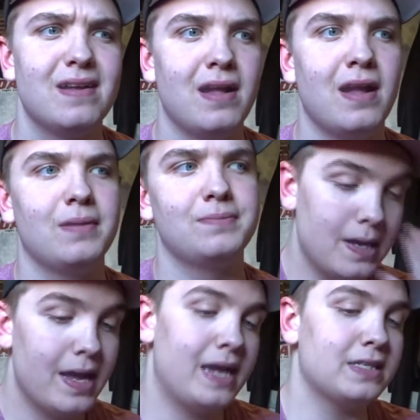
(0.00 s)
Um,
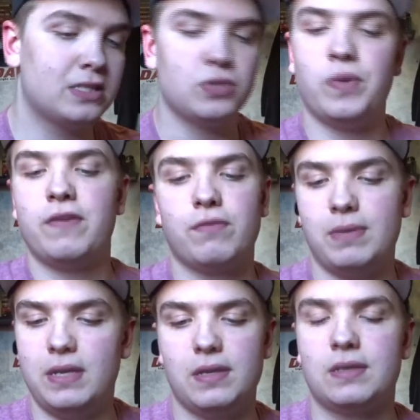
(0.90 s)
I guess it's a way for
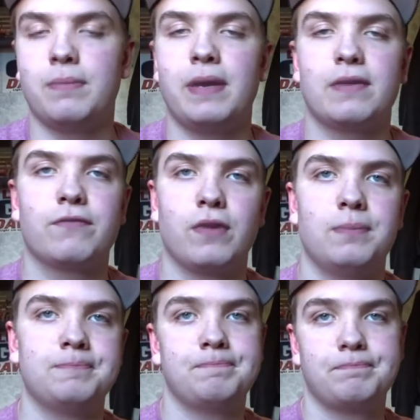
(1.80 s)
me to come back
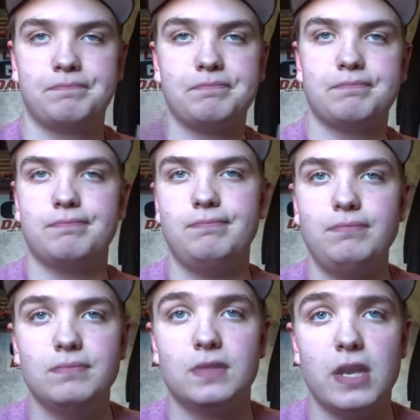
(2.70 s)
from
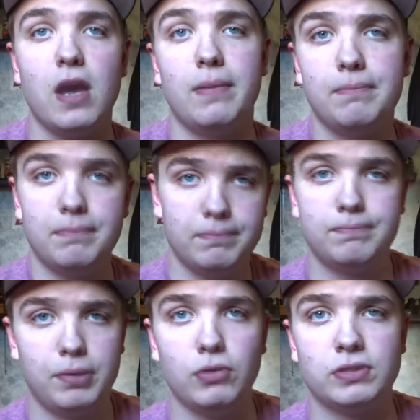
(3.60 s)
not
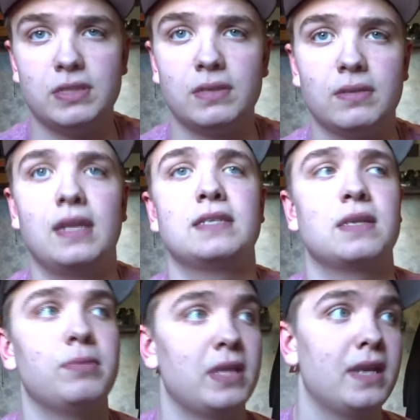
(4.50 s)
posting the last
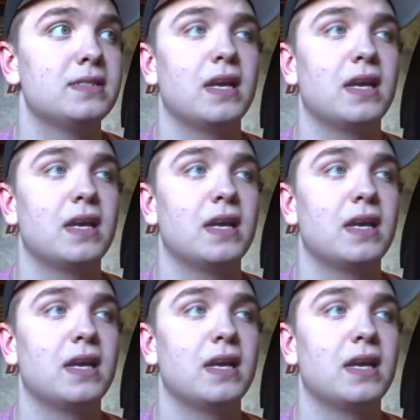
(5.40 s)
couple days.